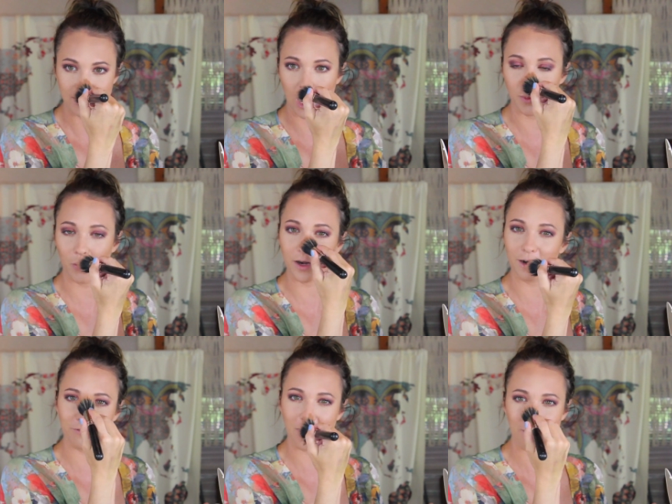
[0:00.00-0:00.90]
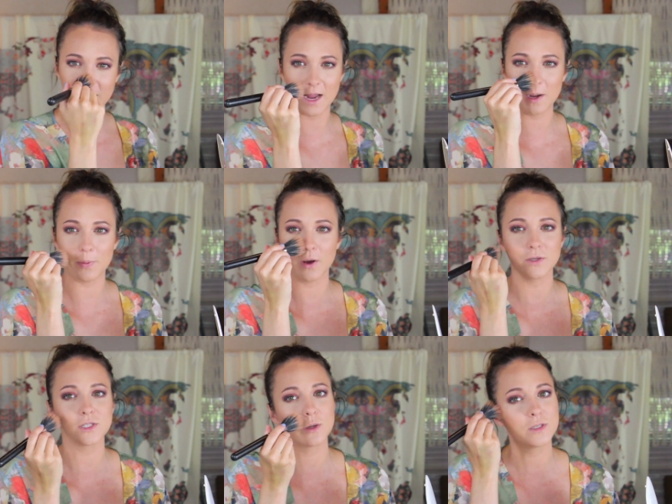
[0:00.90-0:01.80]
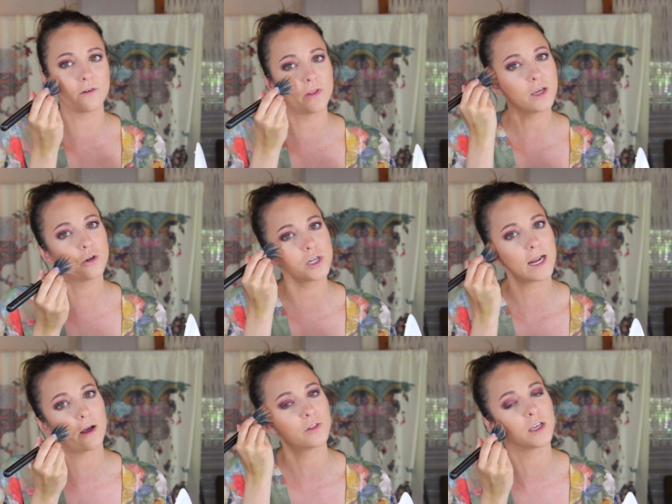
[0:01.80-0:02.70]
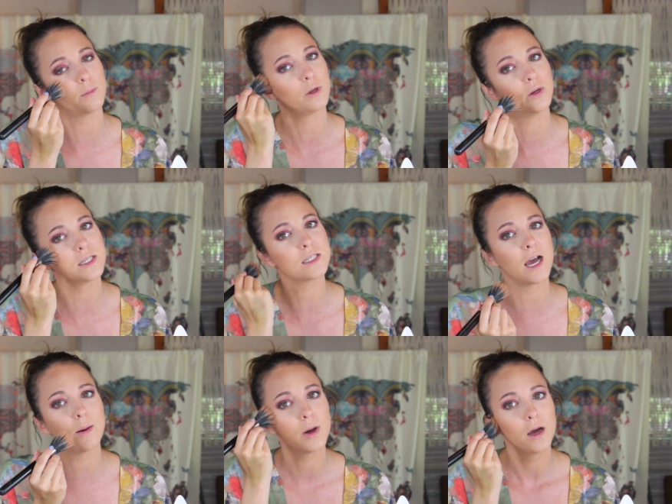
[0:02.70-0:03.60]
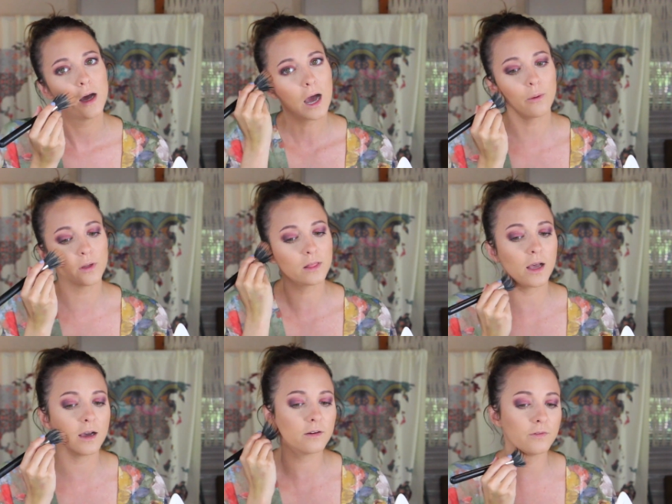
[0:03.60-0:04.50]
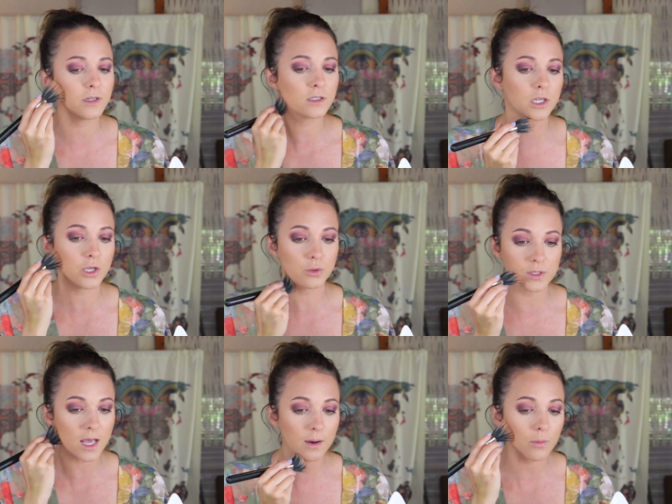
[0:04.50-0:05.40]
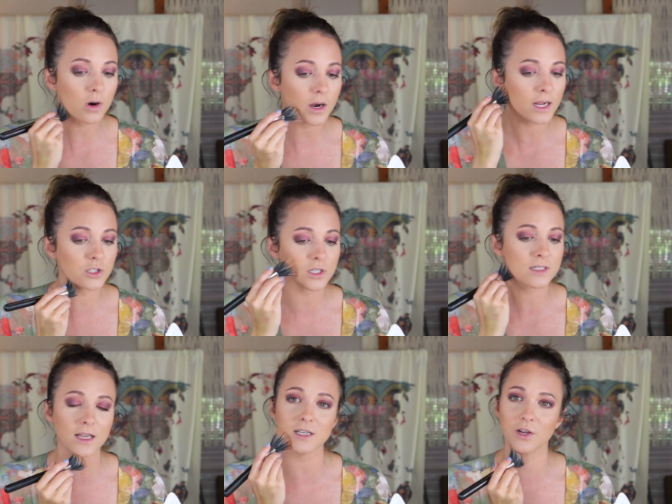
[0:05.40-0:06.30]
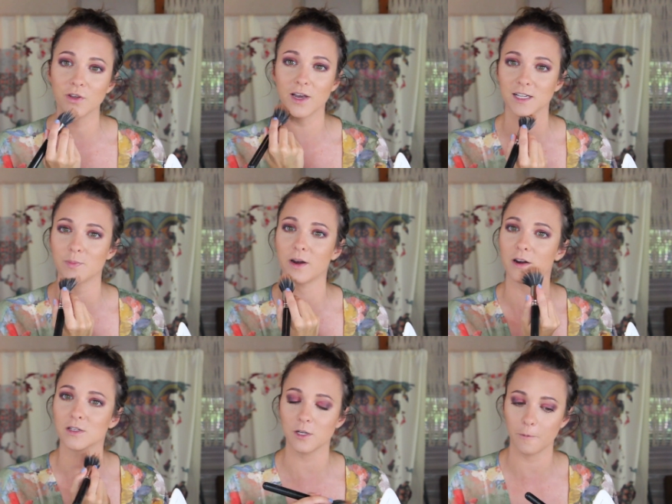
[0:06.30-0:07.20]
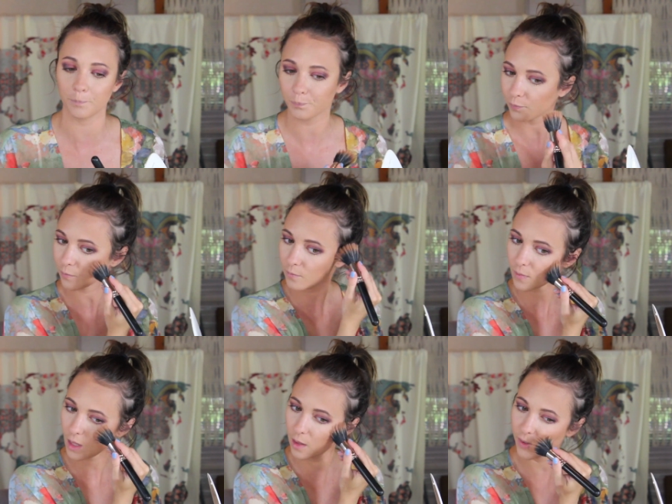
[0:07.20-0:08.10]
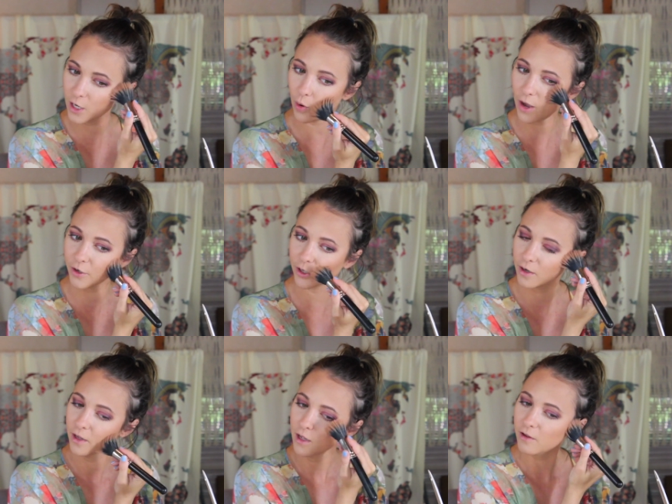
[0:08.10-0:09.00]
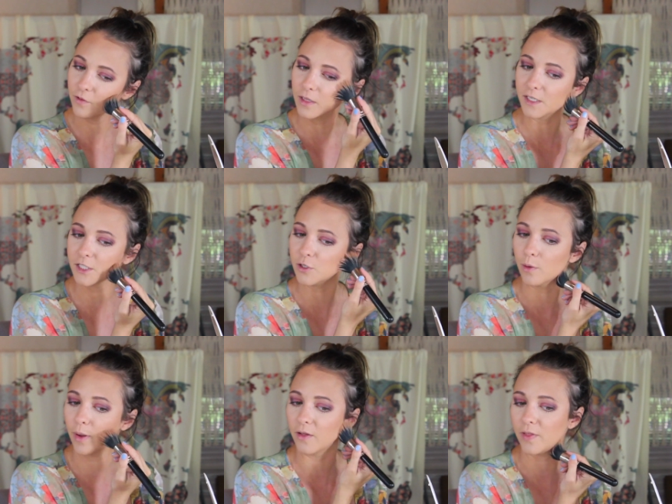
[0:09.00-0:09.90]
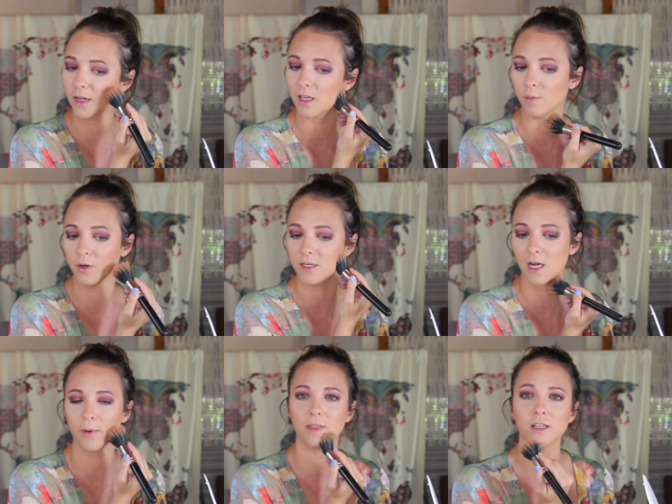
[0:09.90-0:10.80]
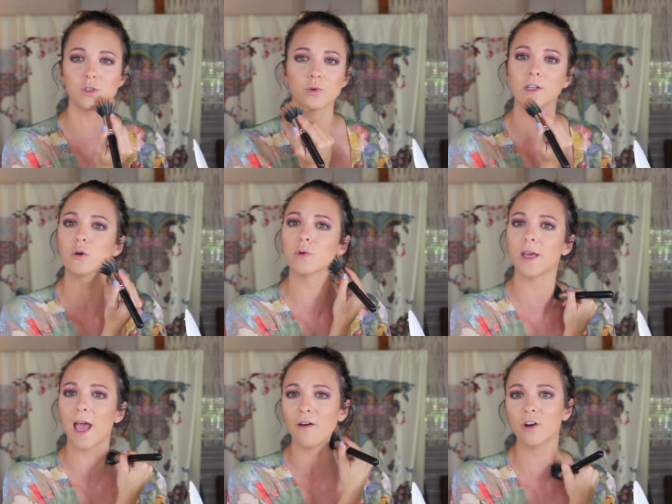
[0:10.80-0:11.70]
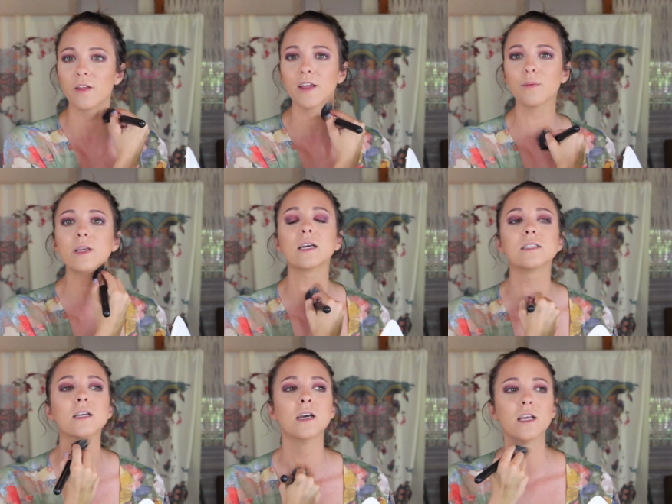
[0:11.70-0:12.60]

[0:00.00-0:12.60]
tell me where you're from kind of post. So definitely go check out the communities tab. I would love to use that more and just get to know you guys better. So let me know how you're feeling too about that community tab. I think it's really cool they have it on there because,